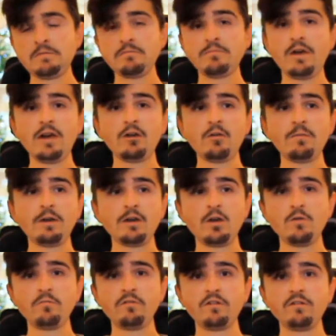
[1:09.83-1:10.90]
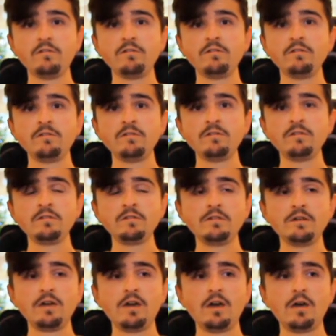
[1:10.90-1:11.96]
But I got my GoPro
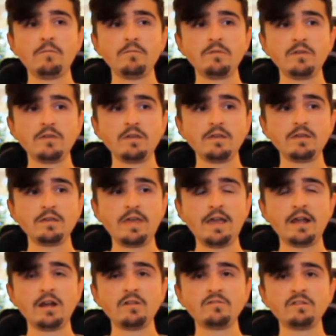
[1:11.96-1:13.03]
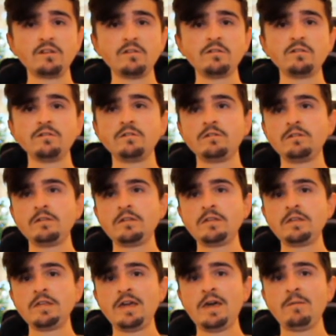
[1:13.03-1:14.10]
to get a closer look
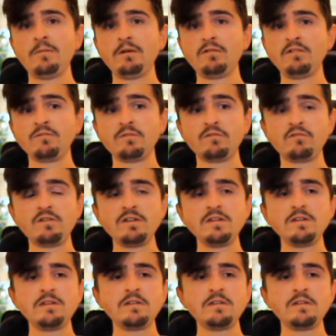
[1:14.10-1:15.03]
at my Christmas tree.